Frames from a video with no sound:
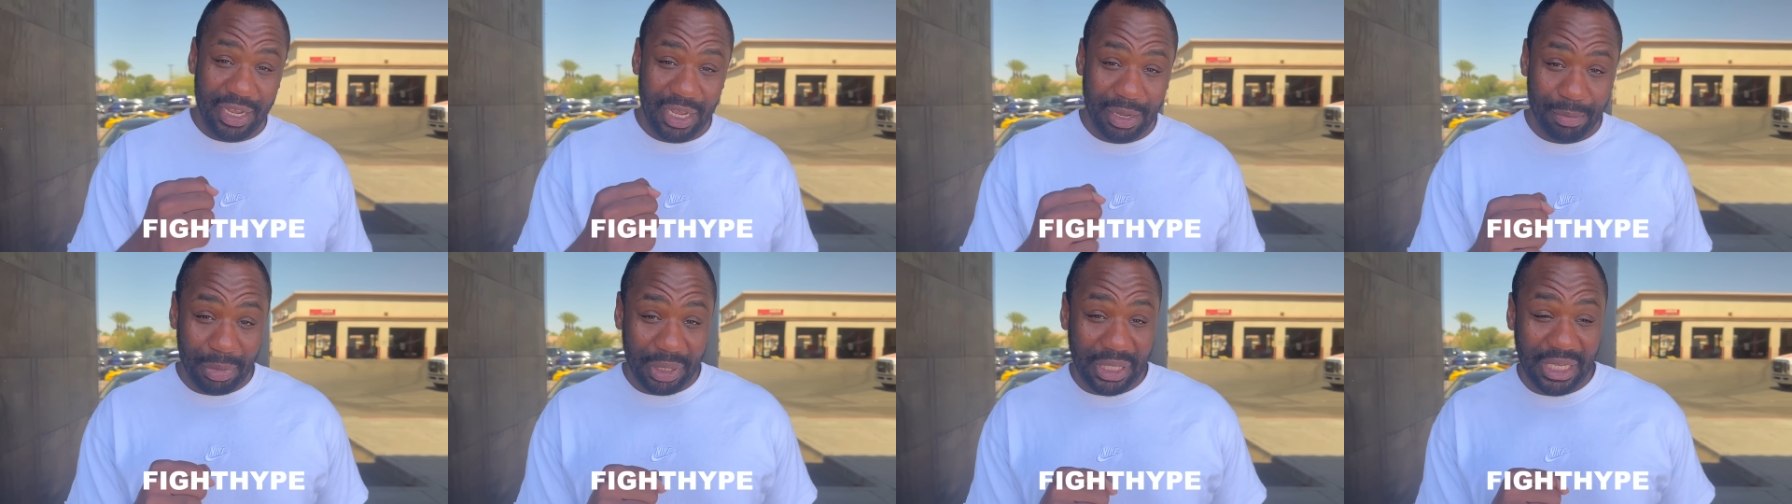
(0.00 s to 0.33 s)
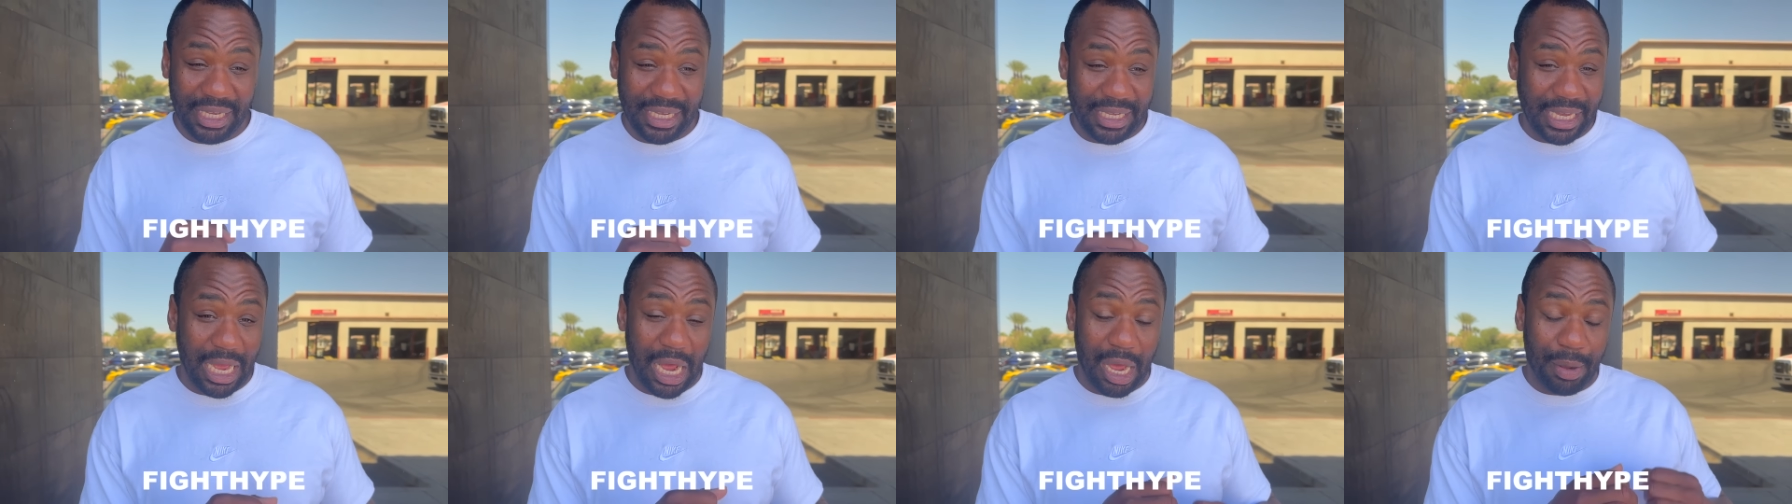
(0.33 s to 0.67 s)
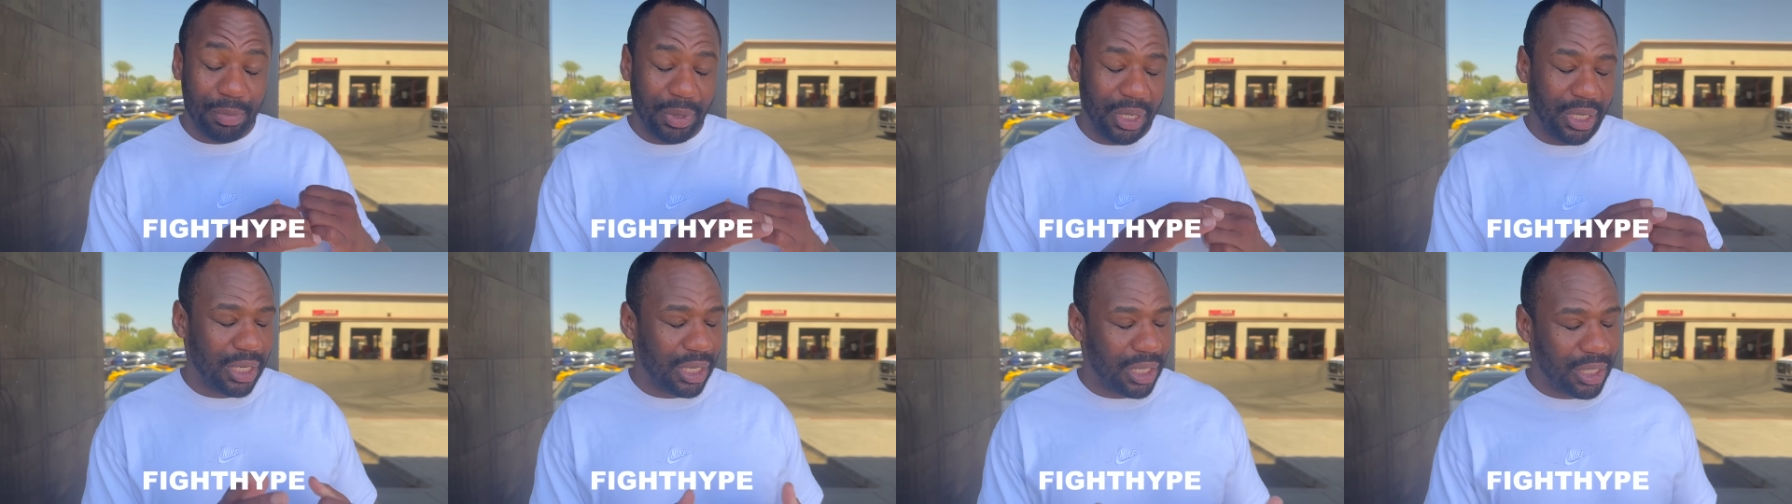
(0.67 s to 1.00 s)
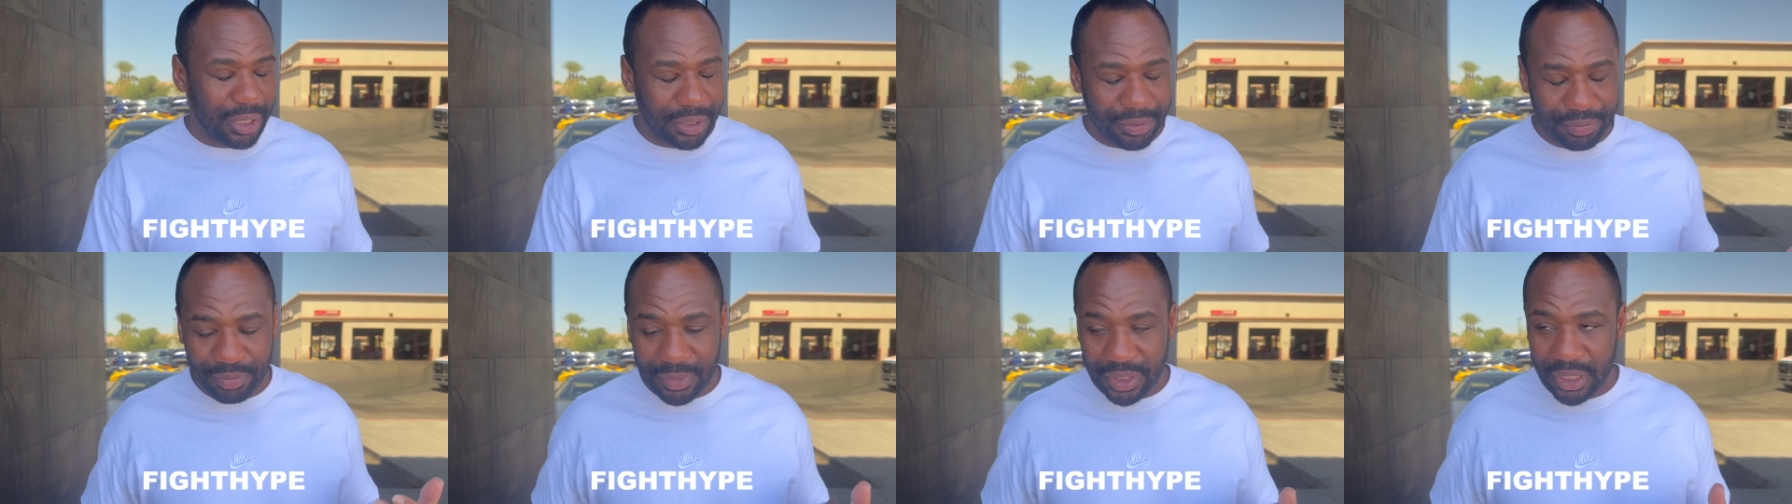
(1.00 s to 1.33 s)
Malik, I mean,
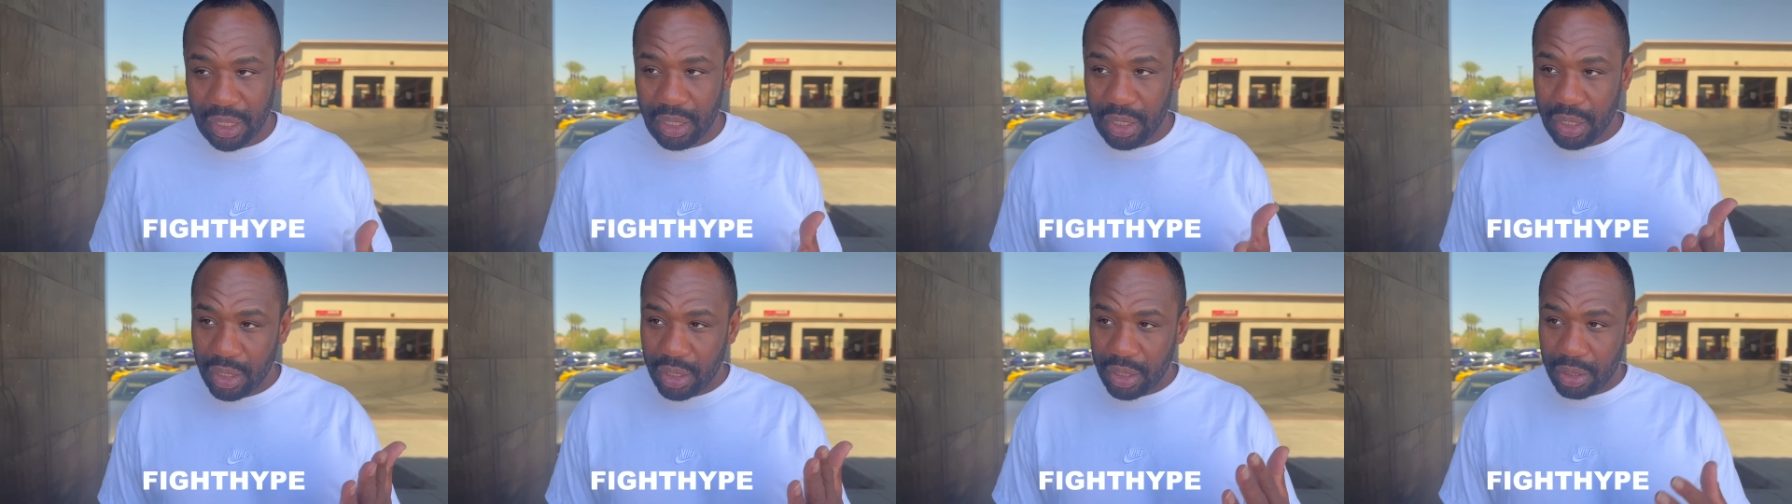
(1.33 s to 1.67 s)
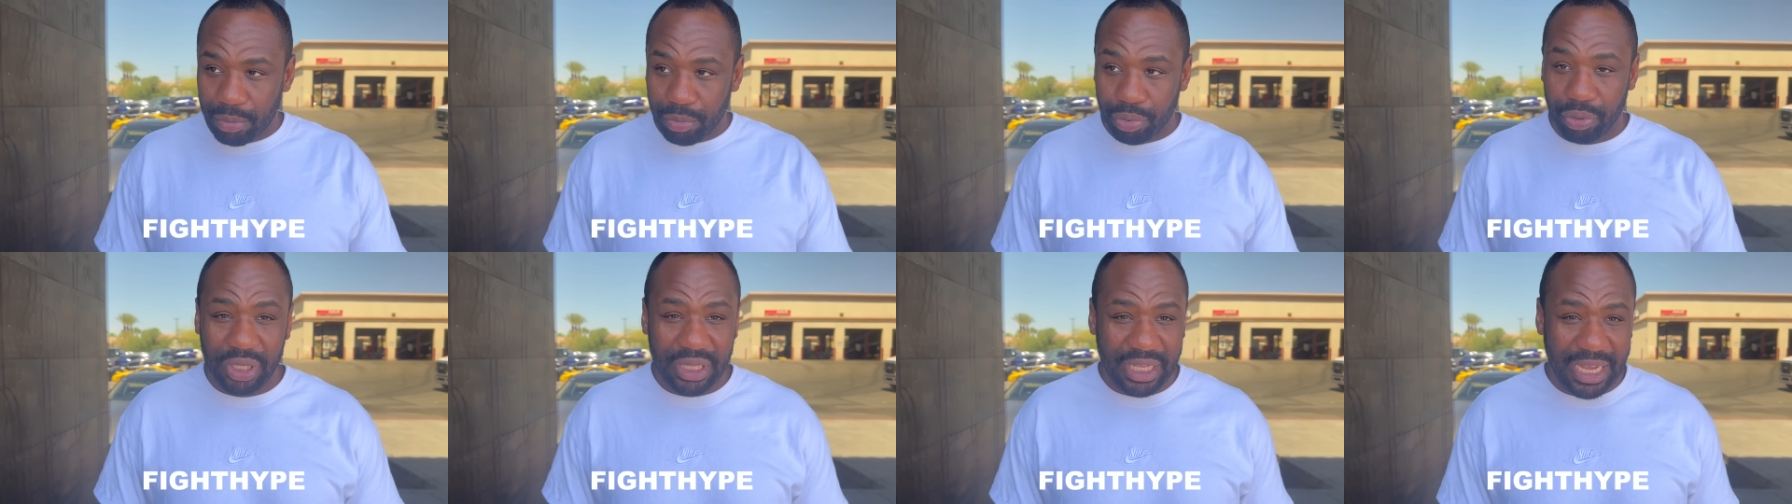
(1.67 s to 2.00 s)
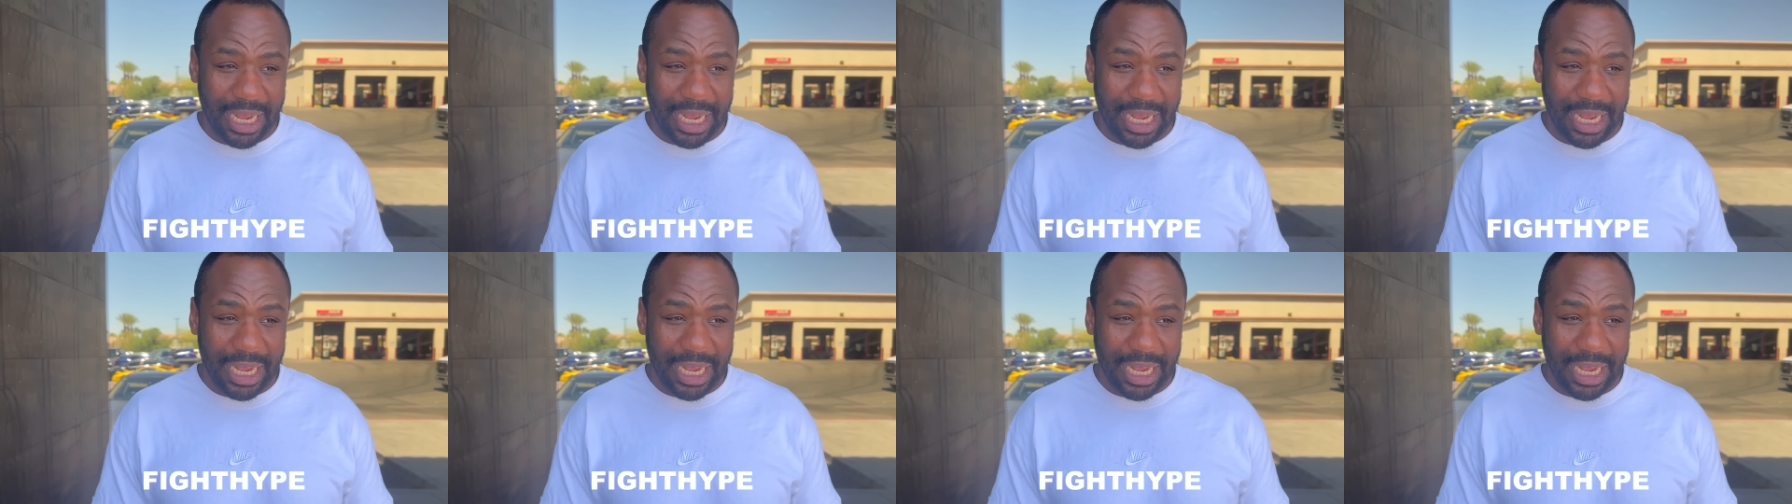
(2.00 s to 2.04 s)
um, Breland